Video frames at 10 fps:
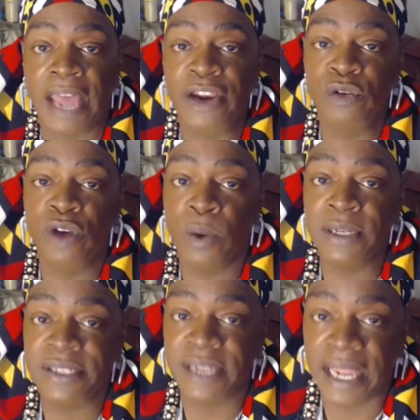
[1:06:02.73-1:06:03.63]
do you know
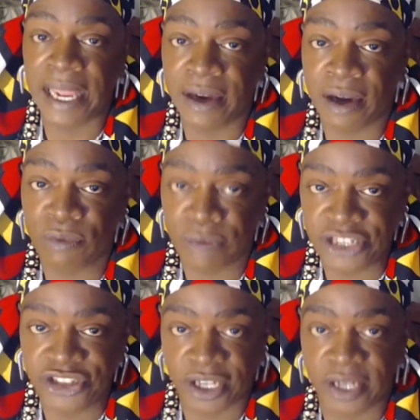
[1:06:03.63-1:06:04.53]
it's an
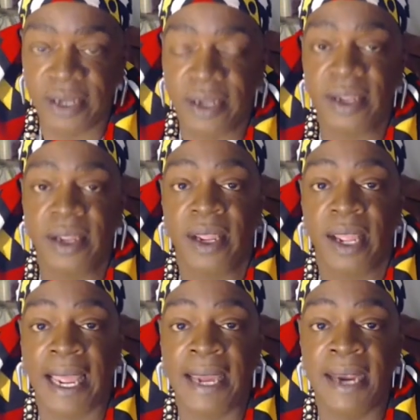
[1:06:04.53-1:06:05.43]
Orisha
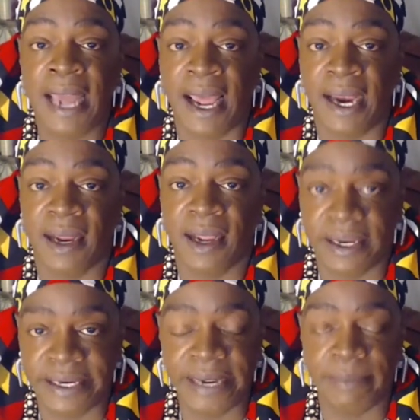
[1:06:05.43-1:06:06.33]
and not
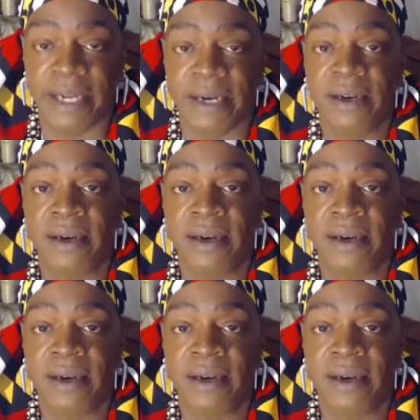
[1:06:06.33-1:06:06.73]
a demon?